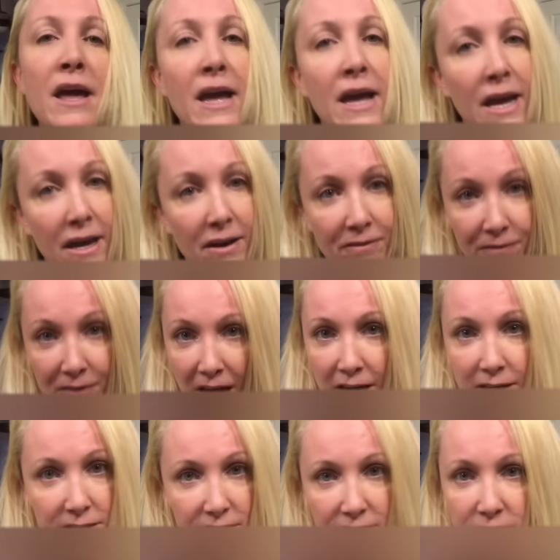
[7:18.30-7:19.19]
If
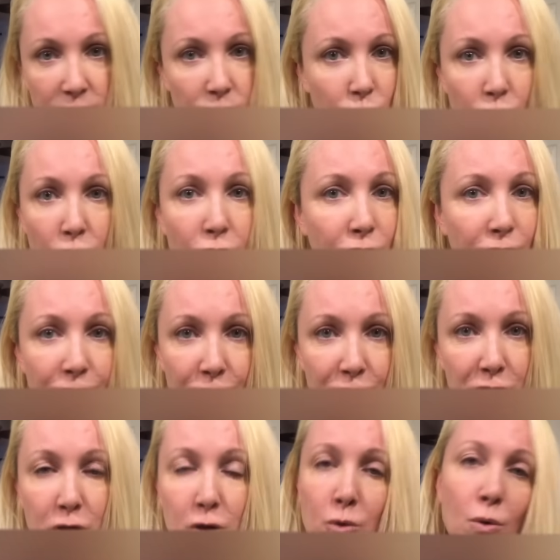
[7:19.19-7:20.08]
that doesn't work for
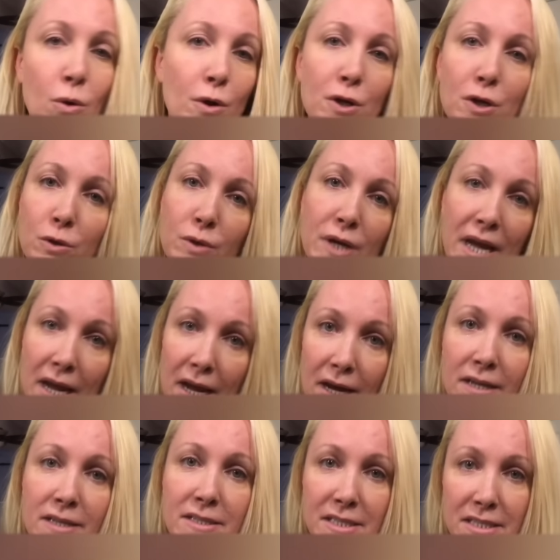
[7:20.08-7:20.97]
you, or you
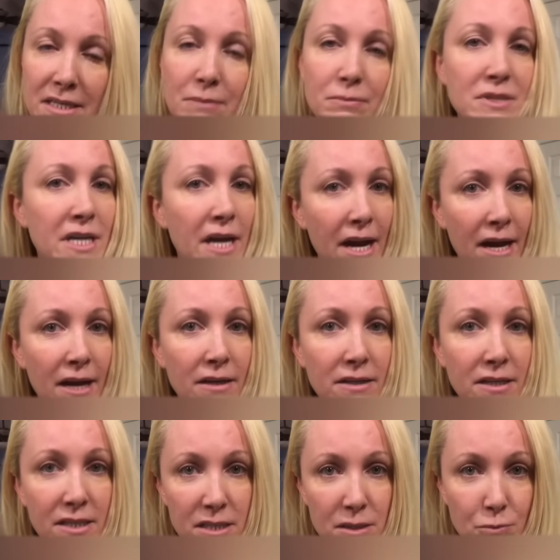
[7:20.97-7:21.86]
can't seem to hand
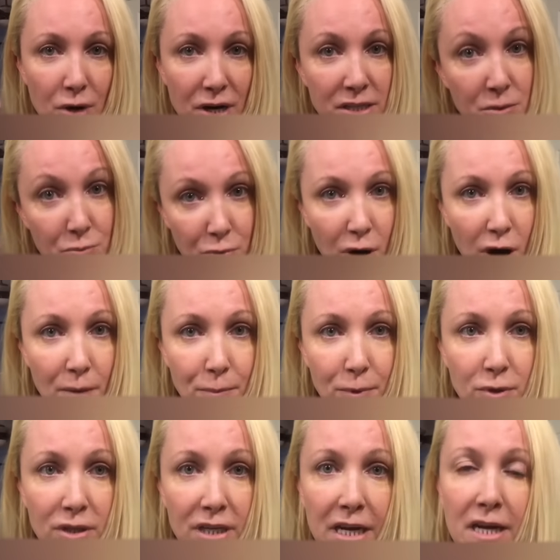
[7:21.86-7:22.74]
express
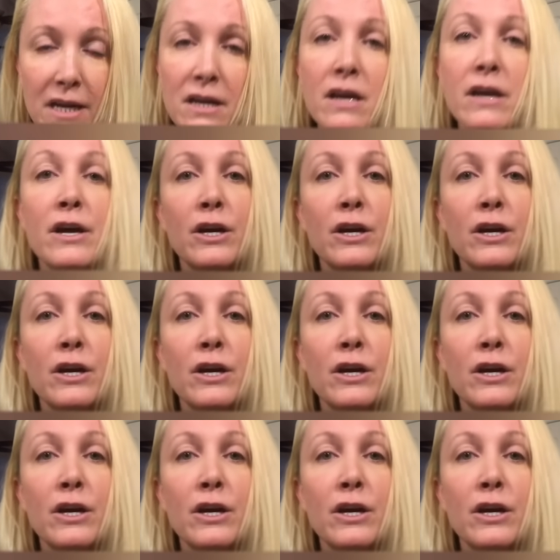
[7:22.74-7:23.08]
properly,